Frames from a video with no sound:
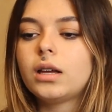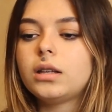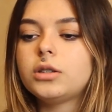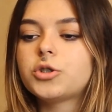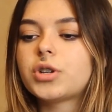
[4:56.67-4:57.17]

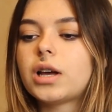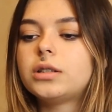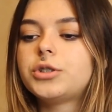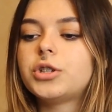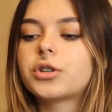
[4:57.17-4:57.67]

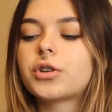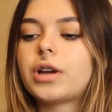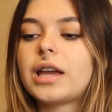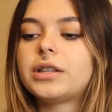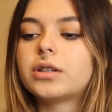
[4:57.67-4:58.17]
Initially
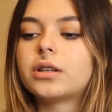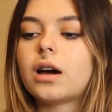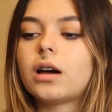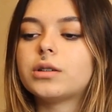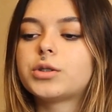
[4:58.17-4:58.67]
created
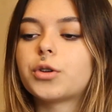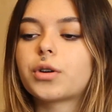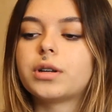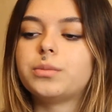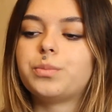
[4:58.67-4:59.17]
as
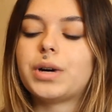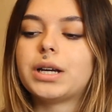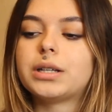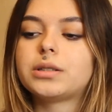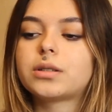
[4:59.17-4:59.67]
token
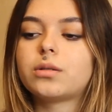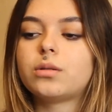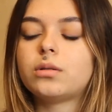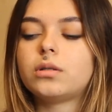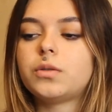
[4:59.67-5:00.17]
based
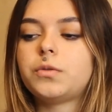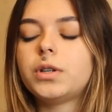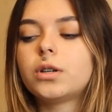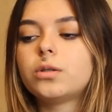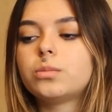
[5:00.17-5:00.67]
on
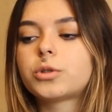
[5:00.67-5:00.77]
Ethereum,